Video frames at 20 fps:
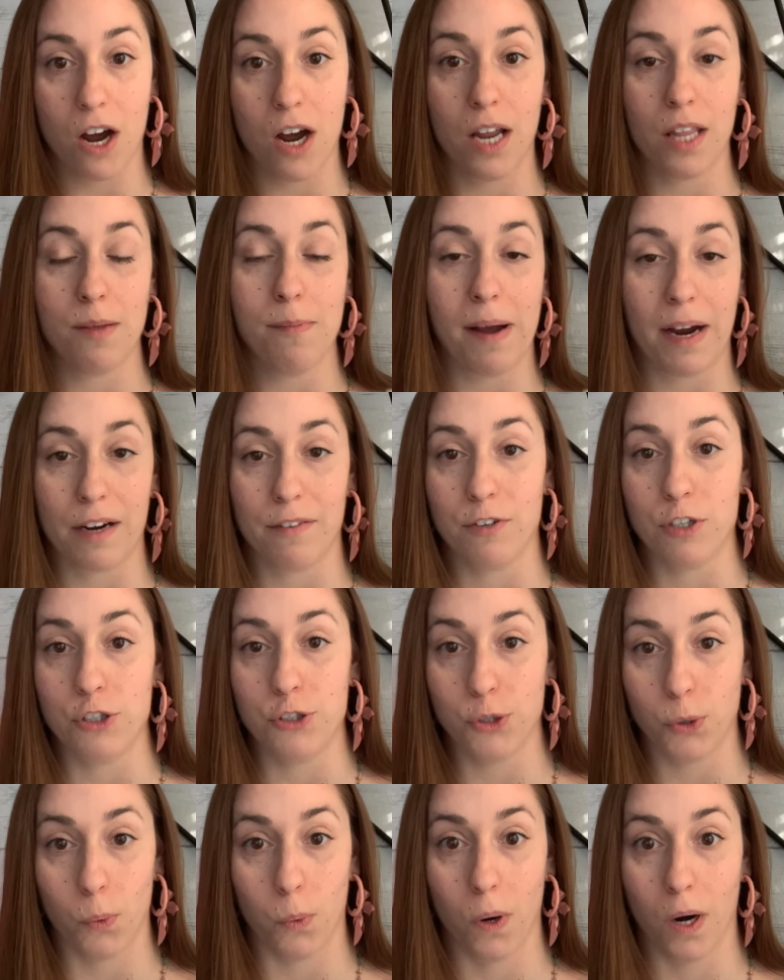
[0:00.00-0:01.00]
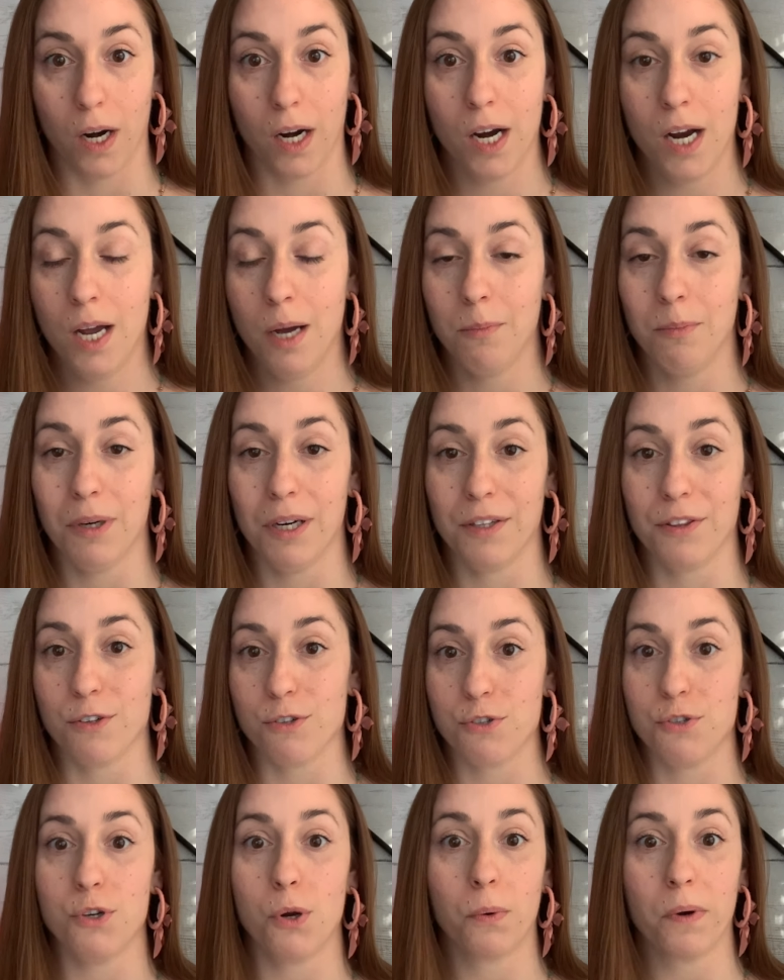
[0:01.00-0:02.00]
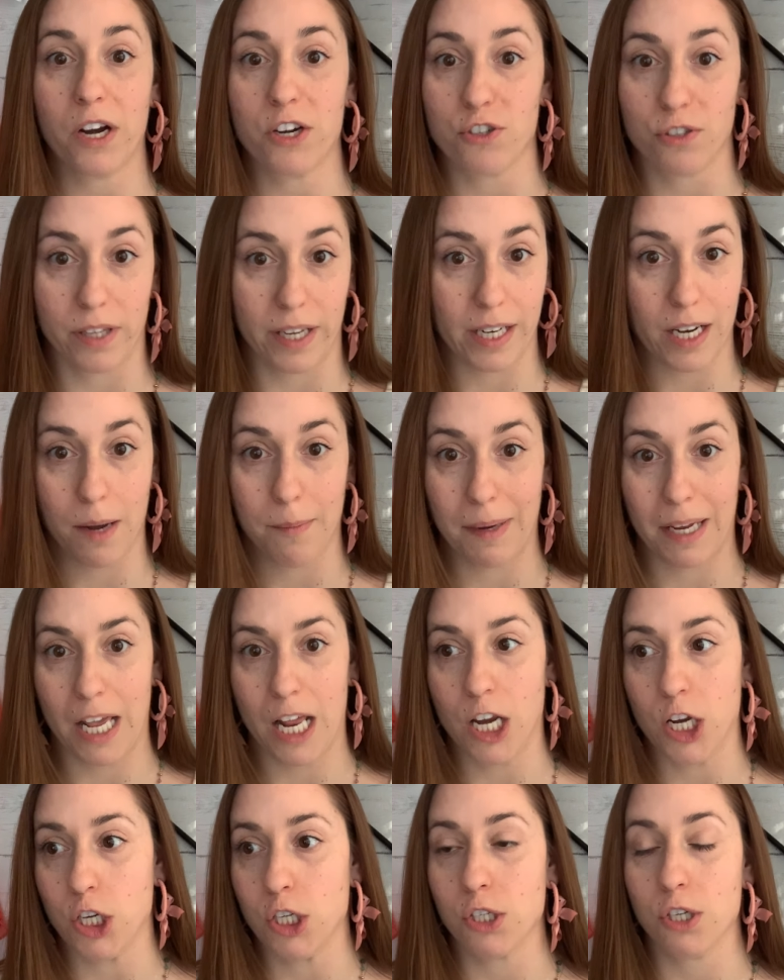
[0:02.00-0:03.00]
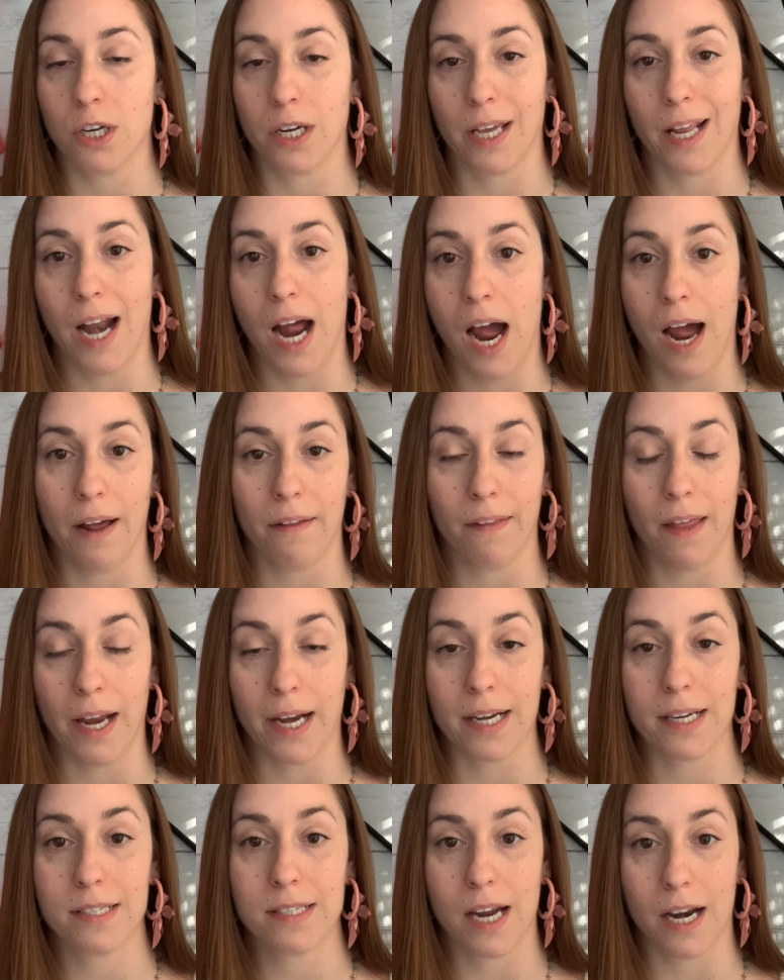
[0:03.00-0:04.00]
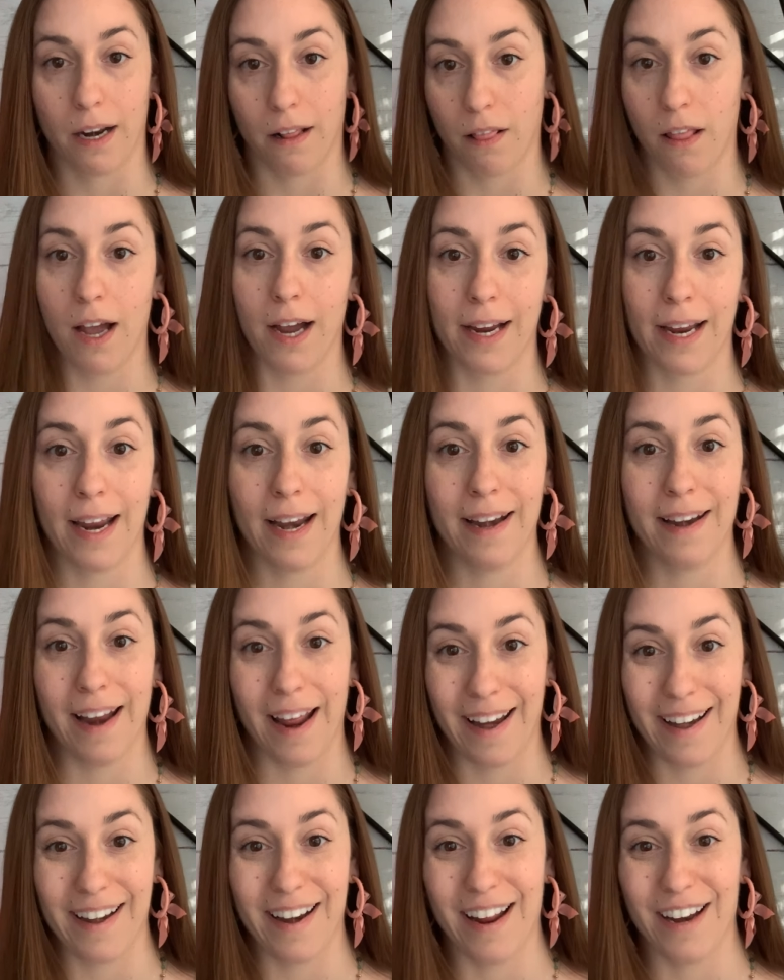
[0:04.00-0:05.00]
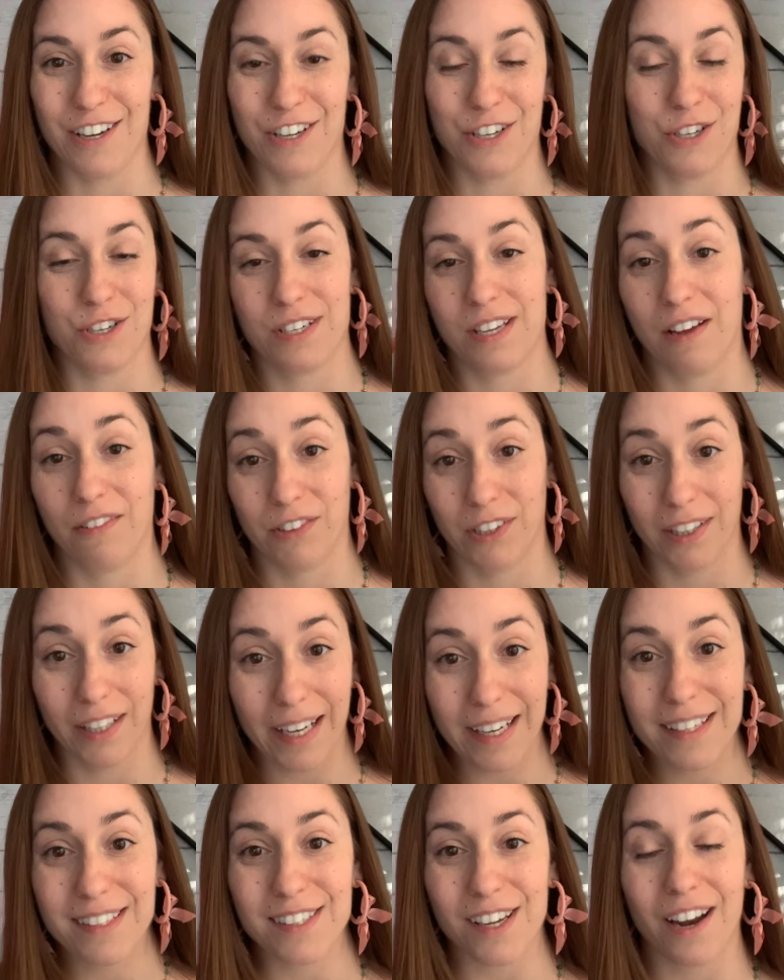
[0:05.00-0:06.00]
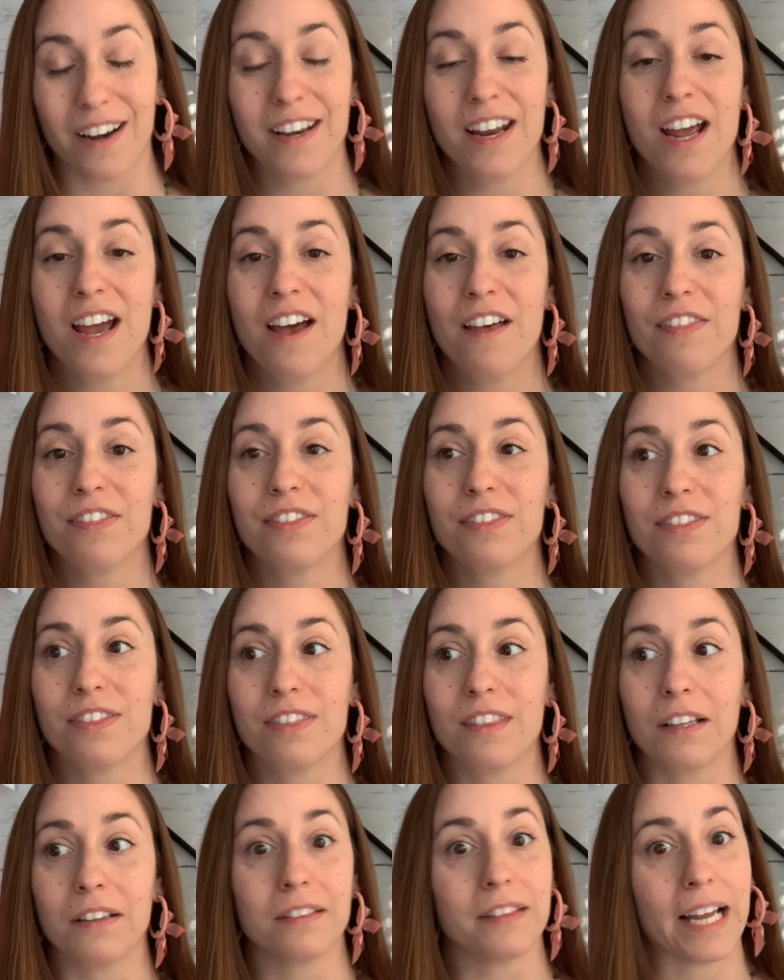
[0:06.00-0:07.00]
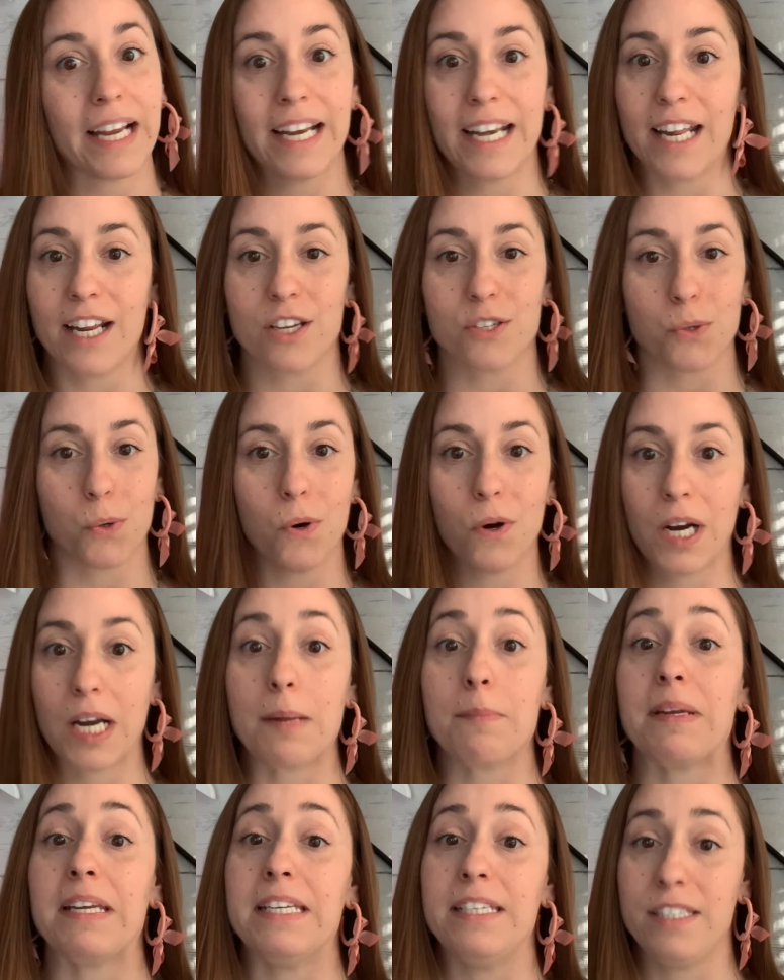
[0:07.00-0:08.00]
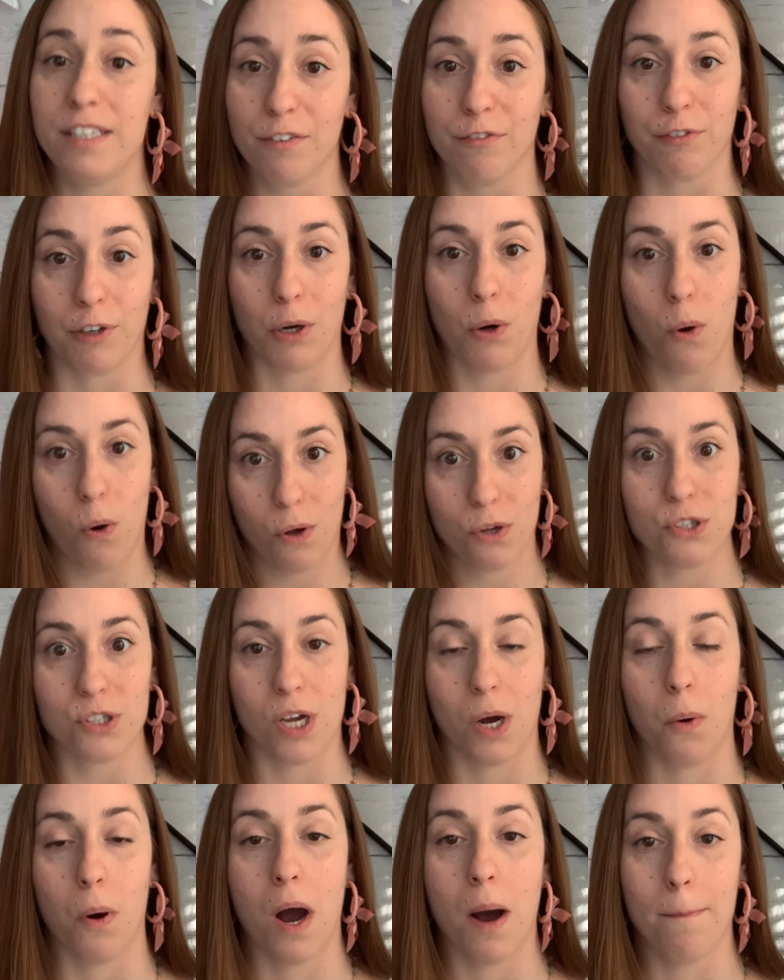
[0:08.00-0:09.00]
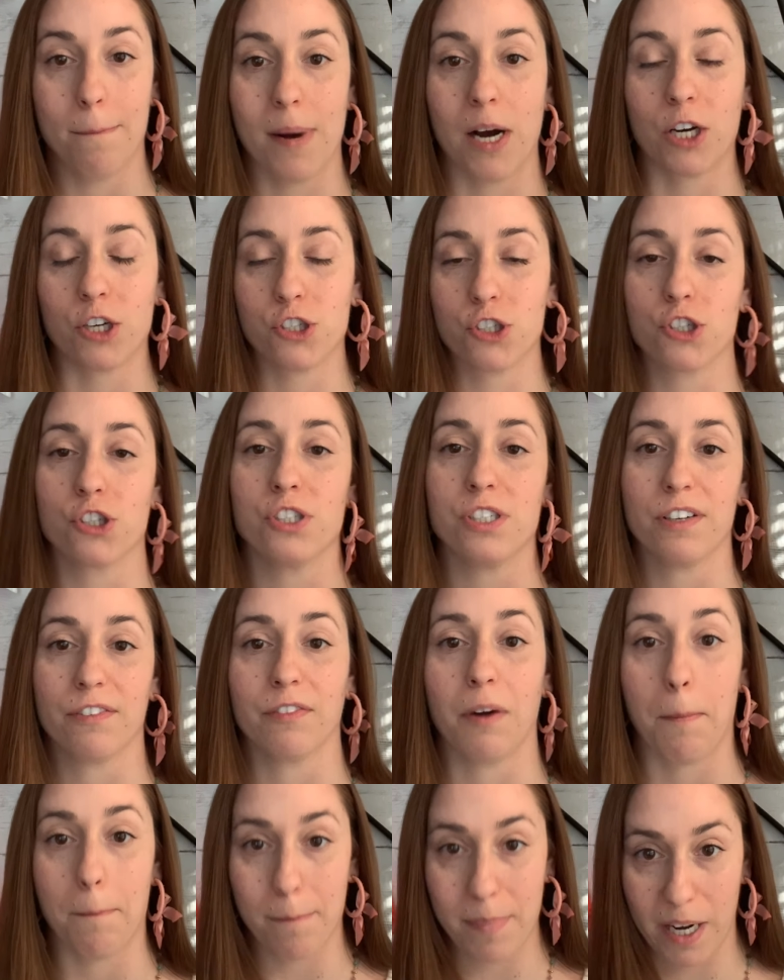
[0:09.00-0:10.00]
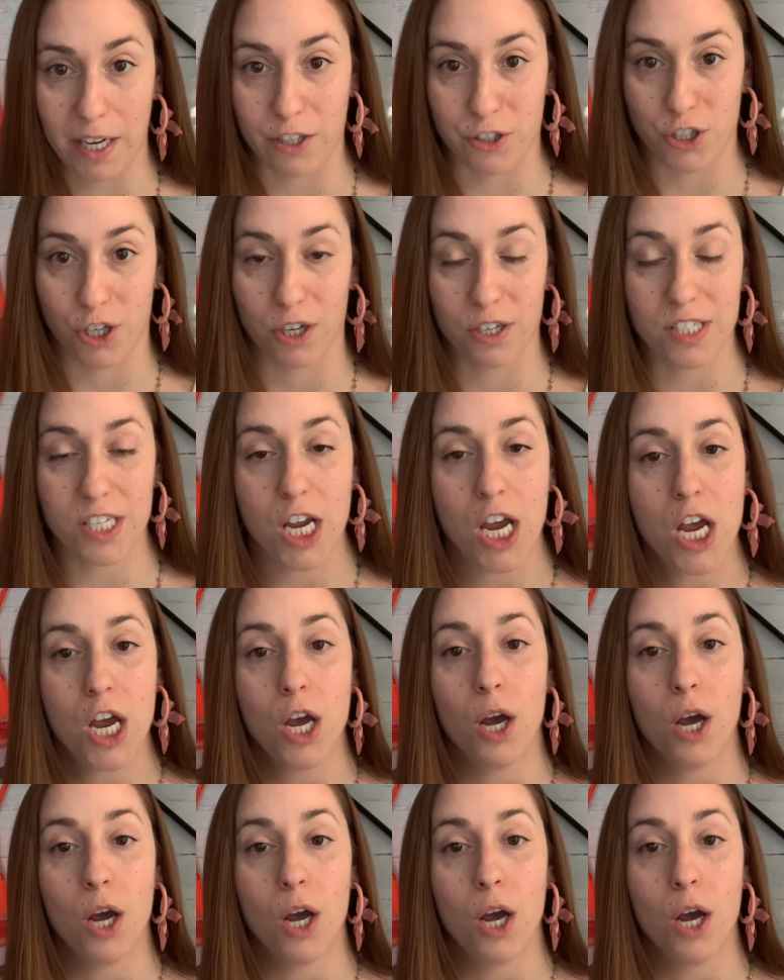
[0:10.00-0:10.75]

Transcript: on the back of a door, but there's no natural light coming in, you took it at like 10 o'clock at night and you just have the lights on, the lighting is all going to be different also amongst your different pictures.